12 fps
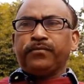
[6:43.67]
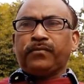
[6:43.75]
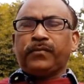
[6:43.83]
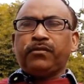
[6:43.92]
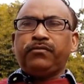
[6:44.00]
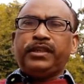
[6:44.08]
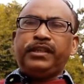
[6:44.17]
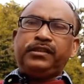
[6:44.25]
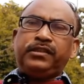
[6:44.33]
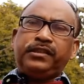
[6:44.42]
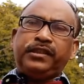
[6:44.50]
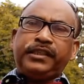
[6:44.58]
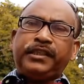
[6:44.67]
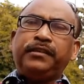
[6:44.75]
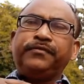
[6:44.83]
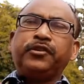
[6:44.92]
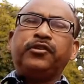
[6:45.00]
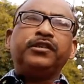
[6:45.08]
One is
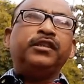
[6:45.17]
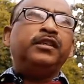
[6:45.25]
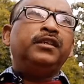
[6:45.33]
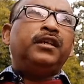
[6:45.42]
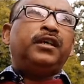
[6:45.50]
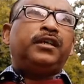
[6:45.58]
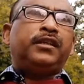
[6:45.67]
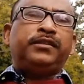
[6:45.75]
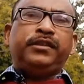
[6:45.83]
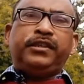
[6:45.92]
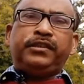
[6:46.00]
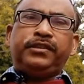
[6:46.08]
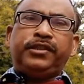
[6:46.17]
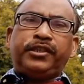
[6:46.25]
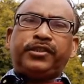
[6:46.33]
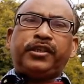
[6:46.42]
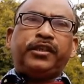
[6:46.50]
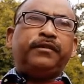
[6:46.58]
data fraud, another is
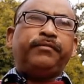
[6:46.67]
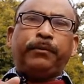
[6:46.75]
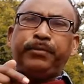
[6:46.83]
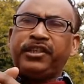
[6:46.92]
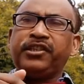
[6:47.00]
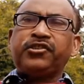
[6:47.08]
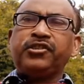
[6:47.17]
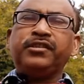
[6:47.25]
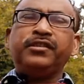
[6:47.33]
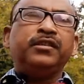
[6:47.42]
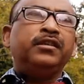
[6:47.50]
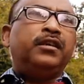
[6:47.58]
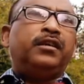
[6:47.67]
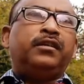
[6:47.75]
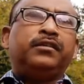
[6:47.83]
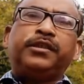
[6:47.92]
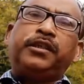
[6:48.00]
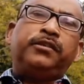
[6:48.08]
data fabrication,
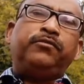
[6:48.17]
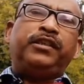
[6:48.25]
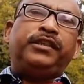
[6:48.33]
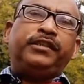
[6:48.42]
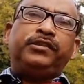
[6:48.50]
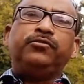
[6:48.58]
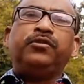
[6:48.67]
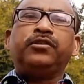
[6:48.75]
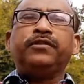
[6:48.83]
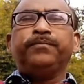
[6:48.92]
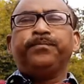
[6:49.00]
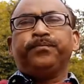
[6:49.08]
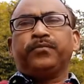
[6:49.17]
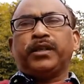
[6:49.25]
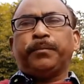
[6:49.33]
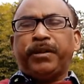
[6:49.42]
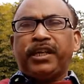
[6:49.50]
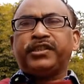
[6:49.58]
and third one is your
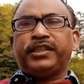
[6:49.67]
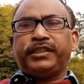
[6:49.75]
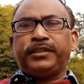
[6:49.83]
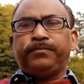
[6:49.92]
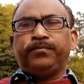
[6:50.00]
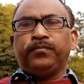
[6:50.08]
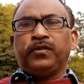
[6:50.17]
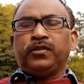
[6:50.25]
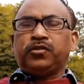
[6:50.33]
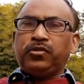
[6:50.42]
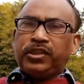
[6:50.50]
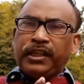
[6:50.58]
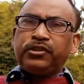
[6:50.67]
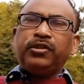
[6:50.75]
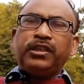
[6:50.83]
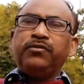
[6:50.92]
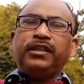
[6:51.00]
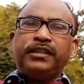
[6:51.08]
plagiarism. So
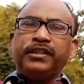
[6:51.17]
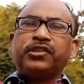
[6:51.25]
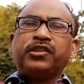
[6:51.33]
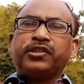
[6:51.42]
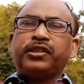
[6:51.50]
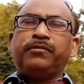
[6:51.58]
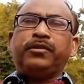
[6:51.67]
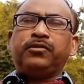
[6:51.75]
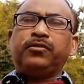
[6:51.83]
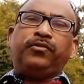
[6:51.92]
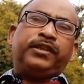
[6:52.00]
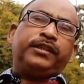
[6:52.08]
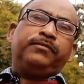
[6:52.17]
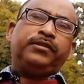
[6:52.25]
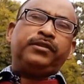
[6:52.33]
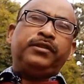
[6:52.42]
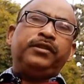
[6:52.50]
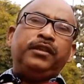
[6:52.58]
gradually we'll discuss about
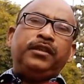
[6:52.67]
whatever,